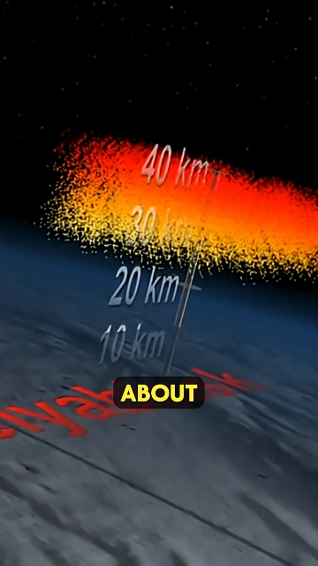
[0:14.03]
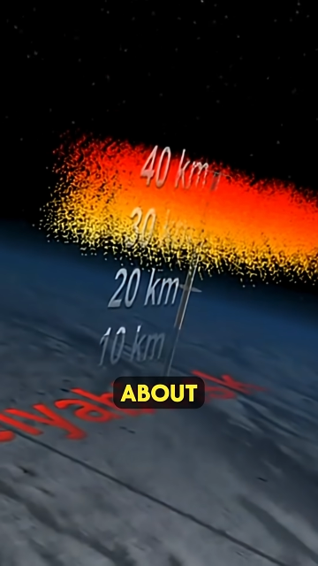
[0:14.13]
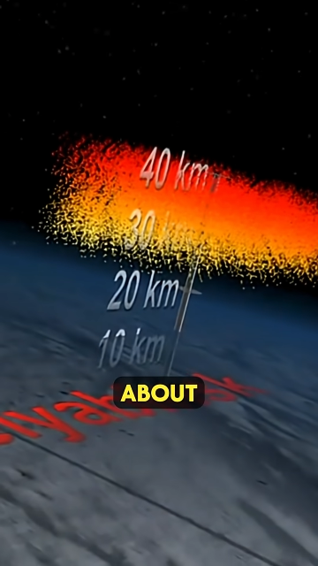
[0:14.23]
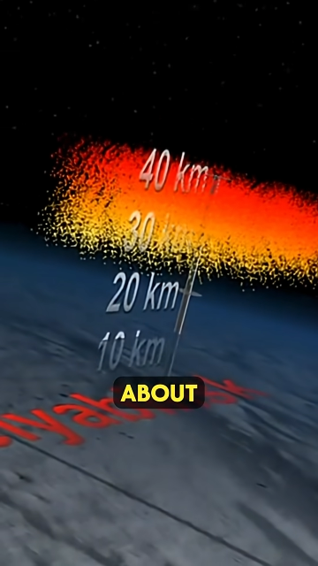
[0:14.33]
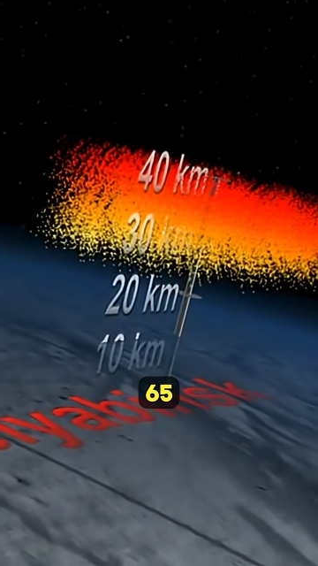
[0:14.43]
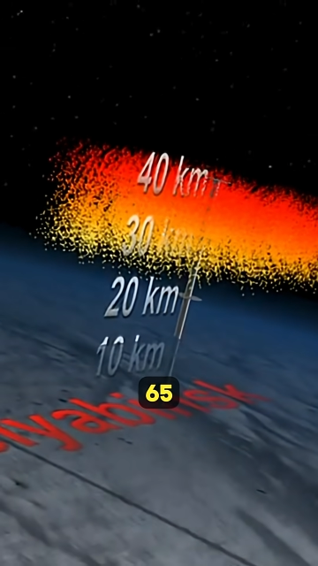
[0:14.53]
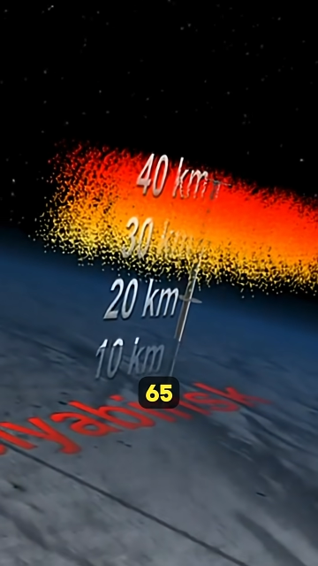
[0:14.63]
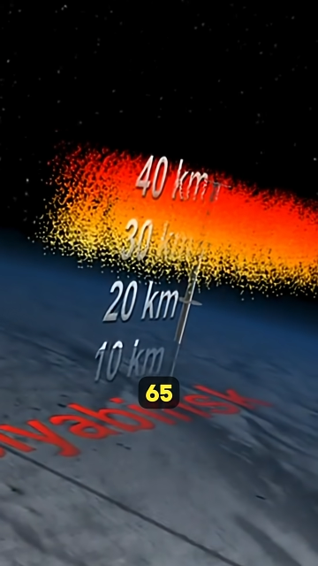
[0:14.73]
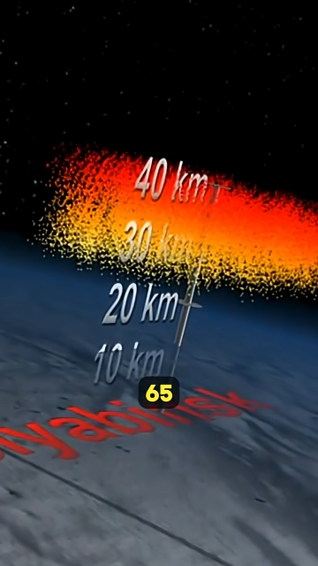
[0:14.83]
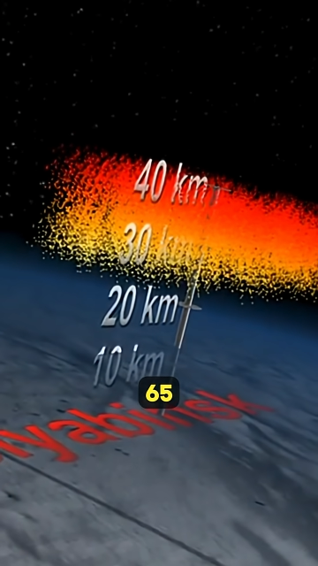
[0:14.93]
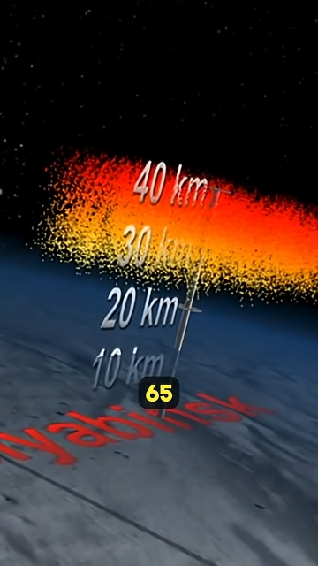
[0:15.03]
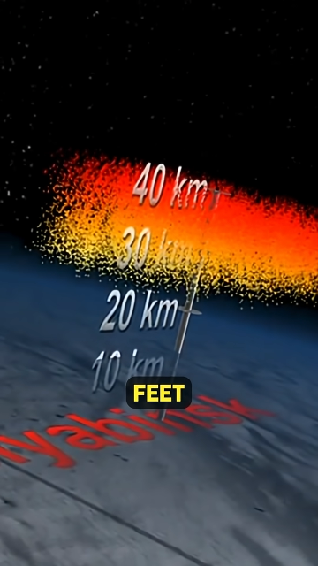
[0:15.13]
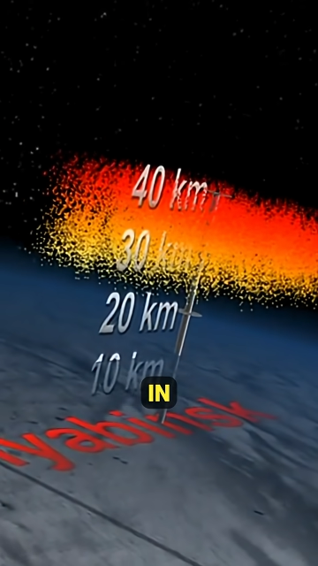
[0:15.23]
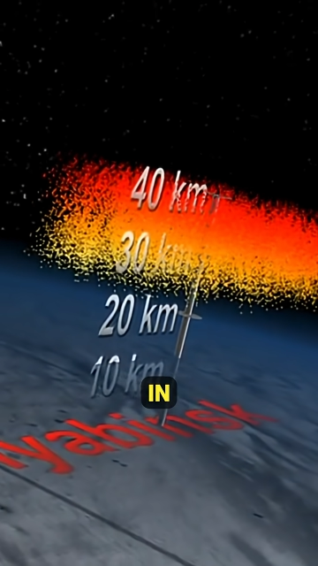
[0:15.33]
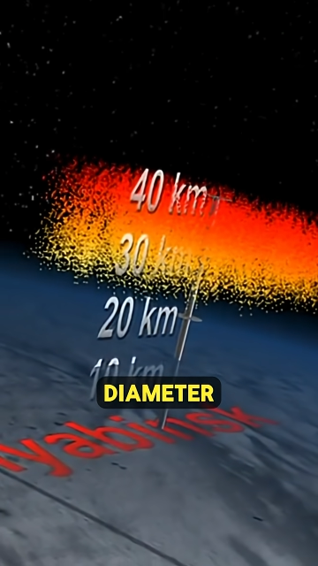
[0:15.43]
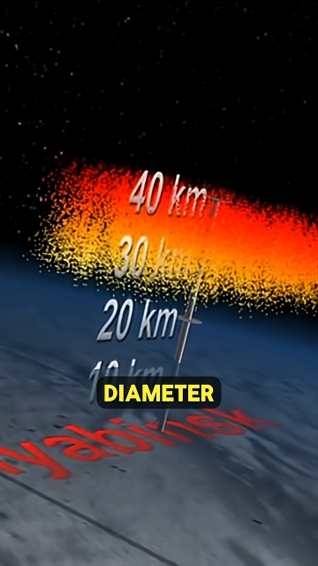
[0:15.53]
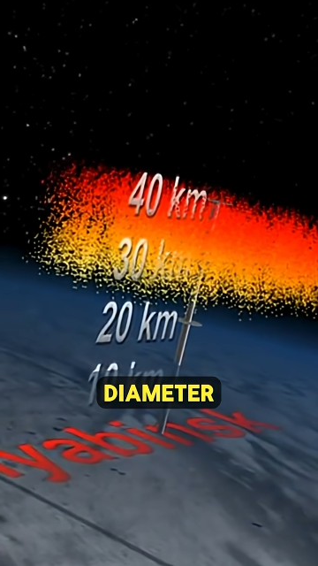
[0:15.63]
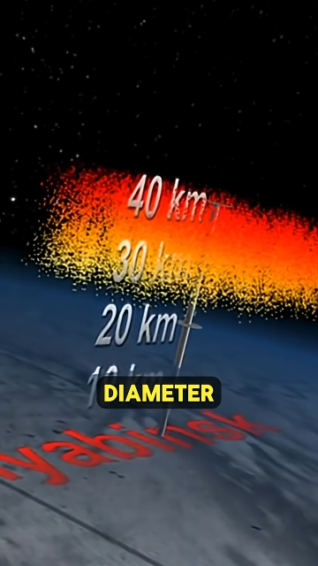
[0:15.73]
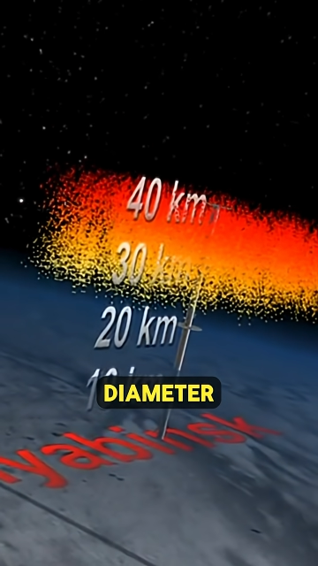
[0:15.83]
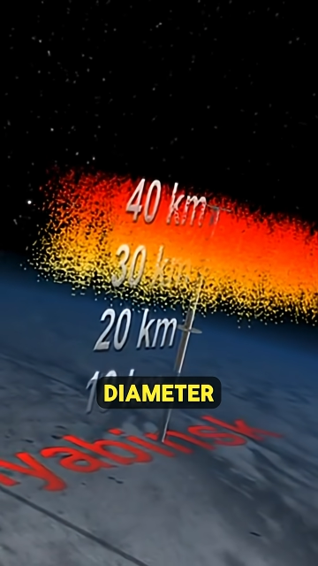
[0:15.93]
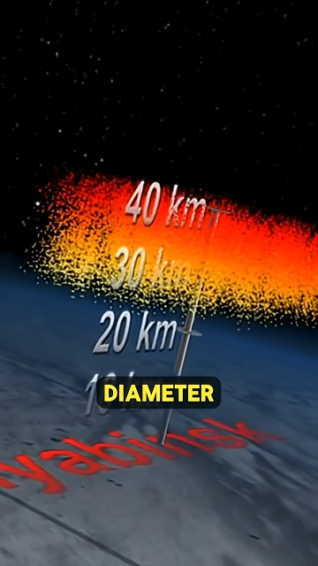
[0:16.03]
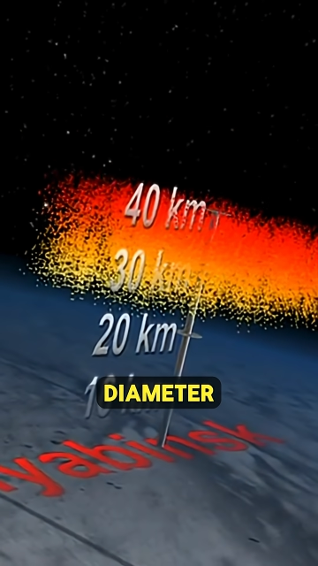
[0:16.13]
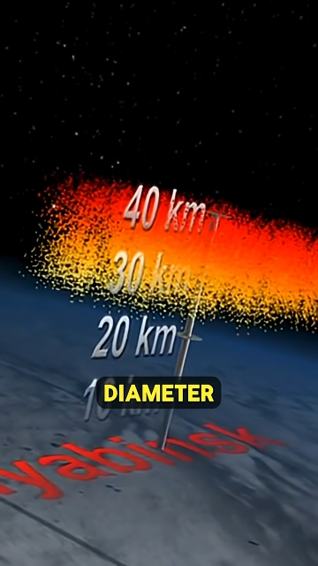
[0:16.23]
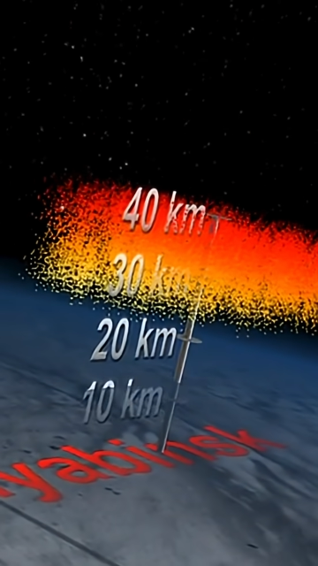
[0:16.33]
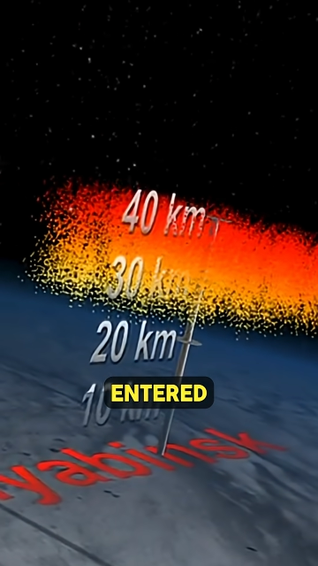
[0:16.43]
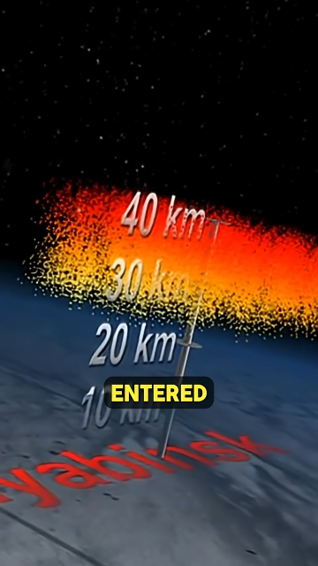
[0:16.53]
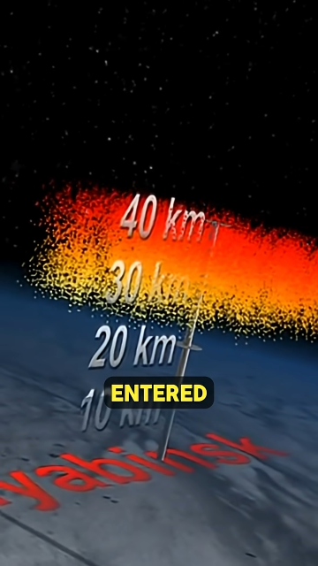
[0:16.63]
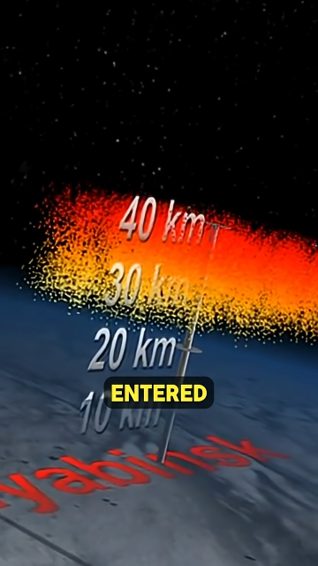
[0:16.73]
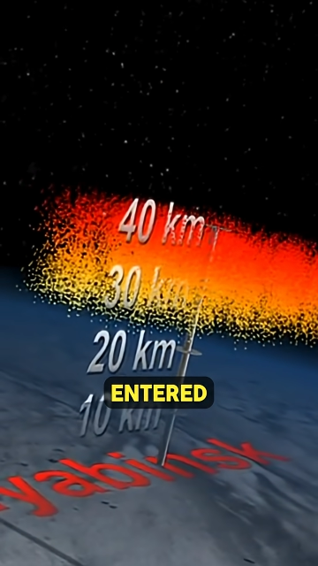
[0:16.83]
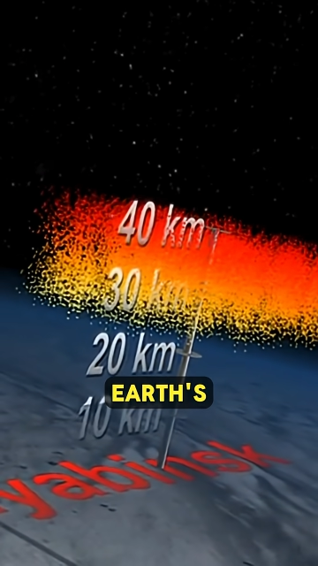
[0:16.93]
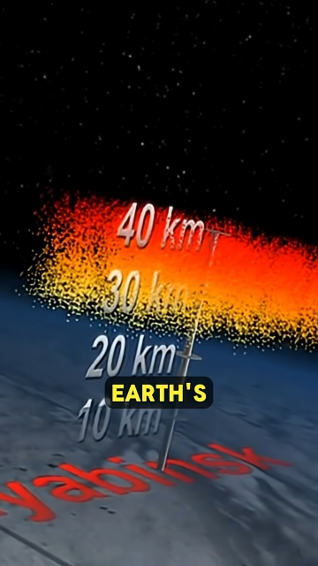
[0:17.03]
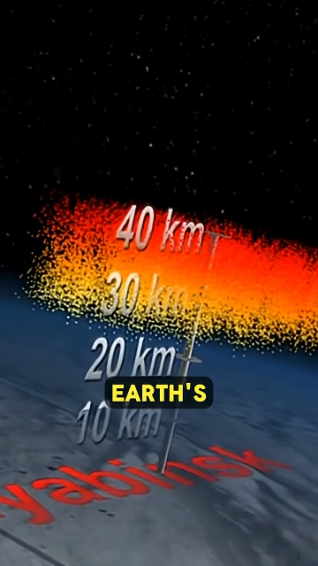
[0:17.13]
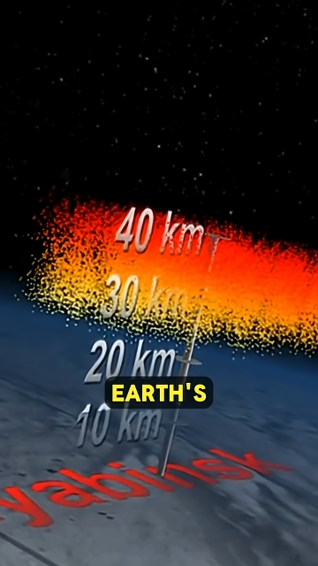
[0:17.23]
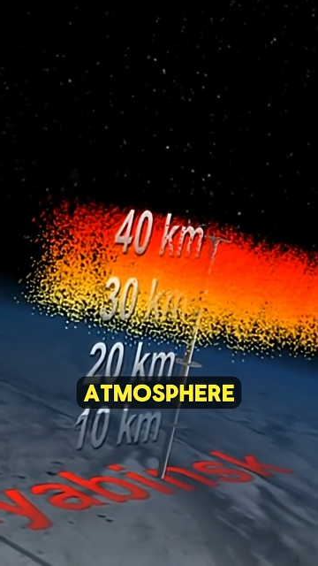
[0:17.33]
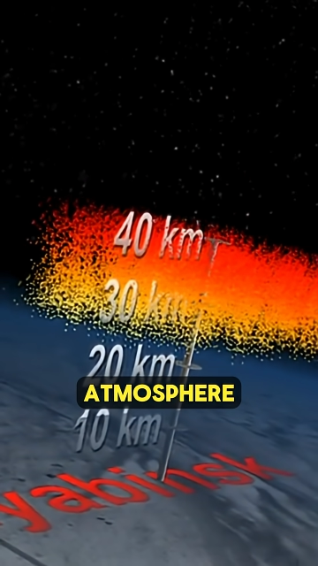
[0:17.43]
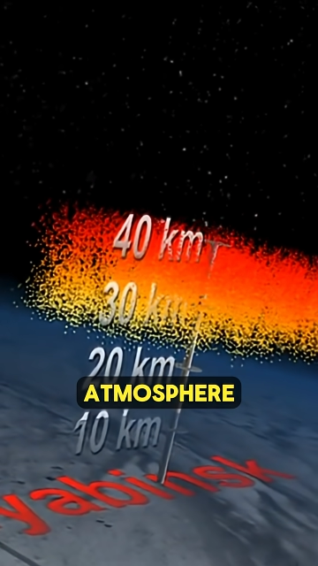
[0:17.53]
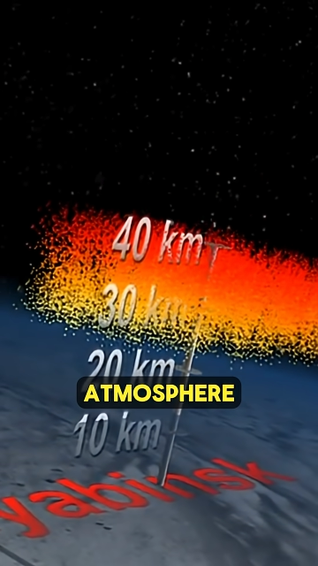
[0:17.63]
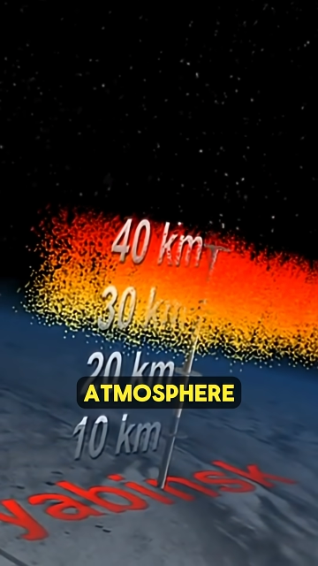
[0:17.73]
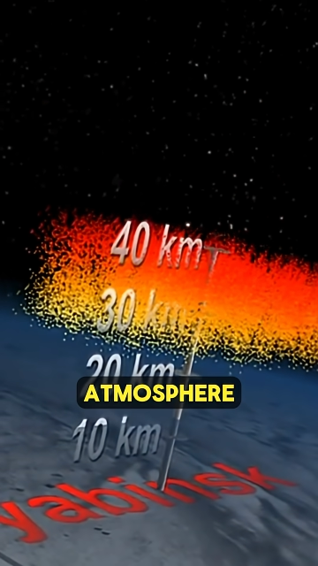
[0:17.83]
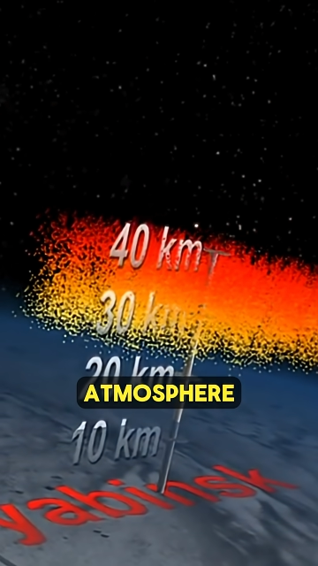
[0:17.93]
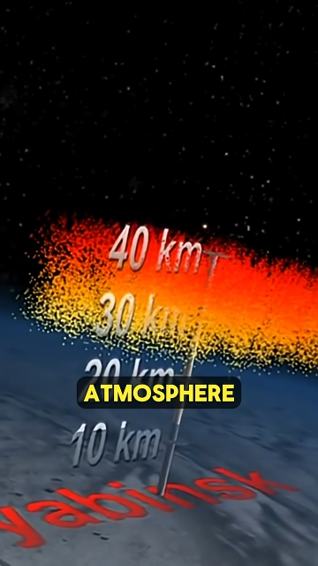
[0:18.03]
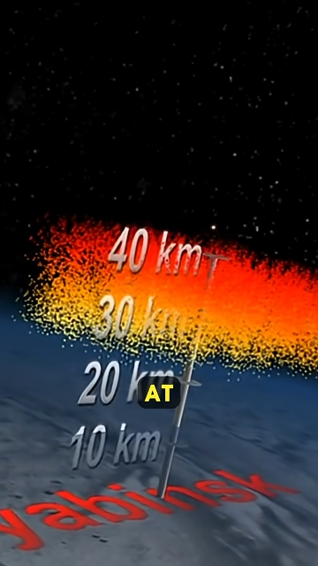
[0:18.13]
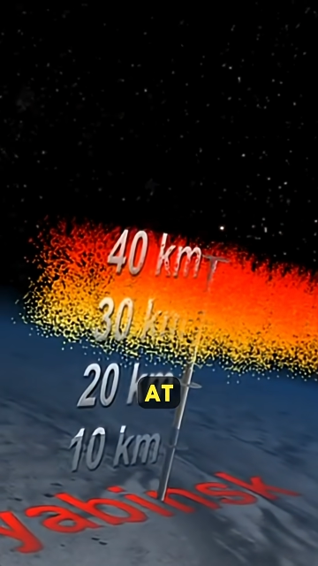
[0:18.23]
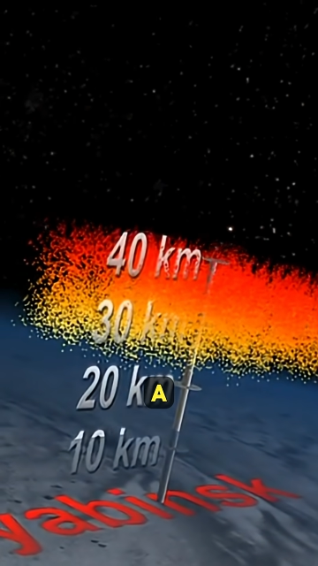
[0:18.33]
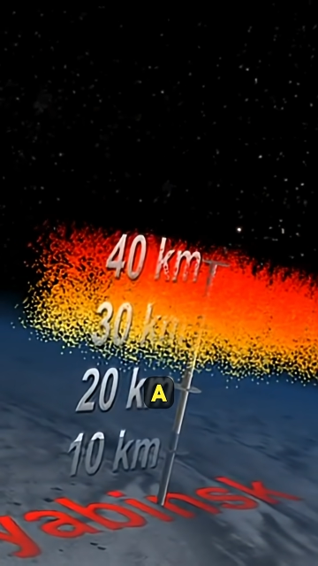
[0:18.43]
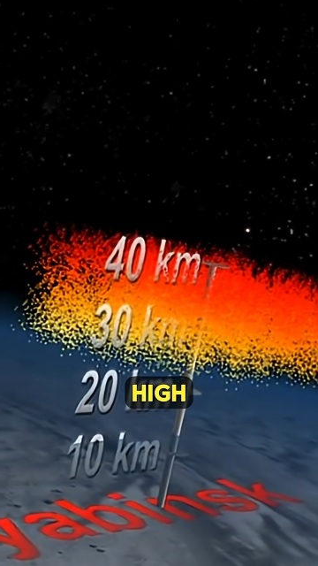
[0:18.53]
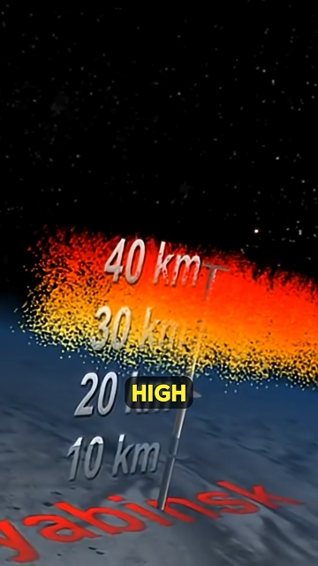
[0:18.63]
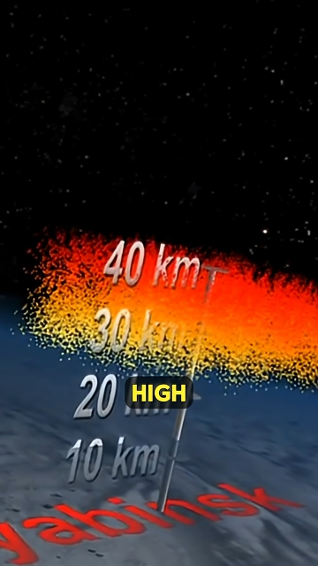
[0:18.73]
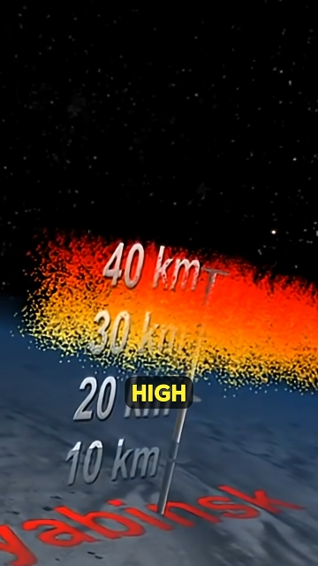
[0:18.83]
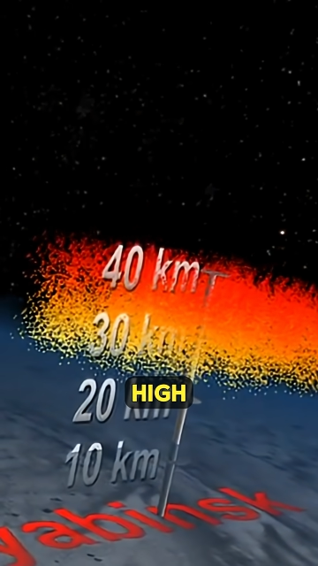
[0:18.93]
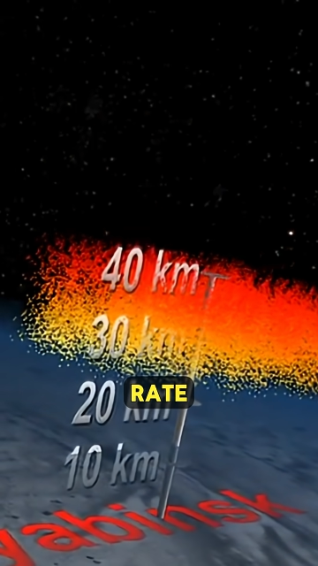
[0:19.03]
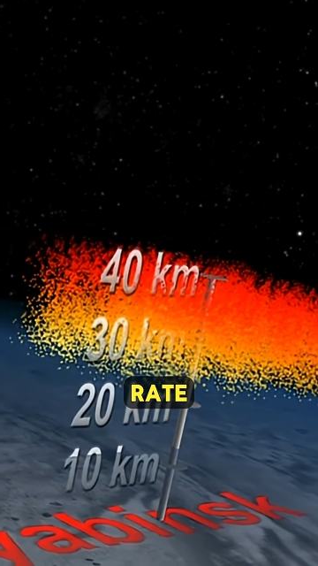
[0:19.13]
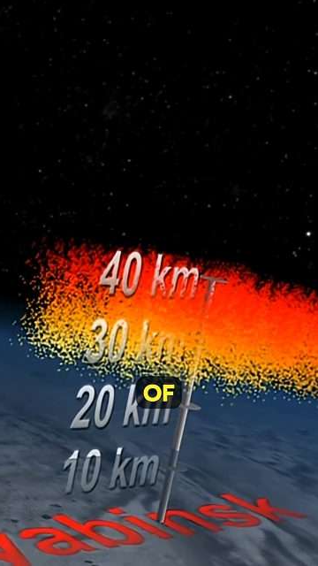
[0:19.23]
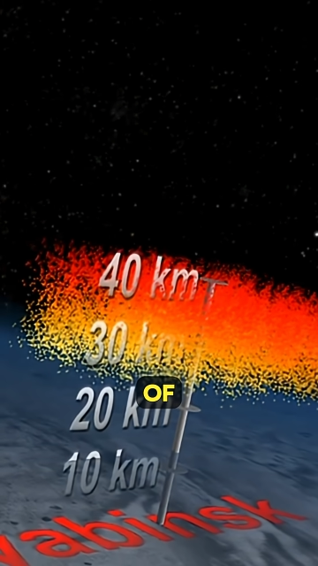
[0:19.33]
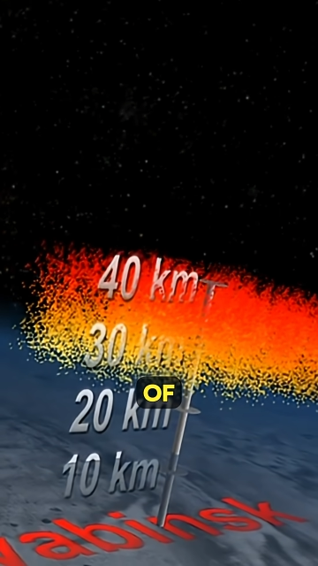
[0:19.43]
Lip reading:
(no speaker visible)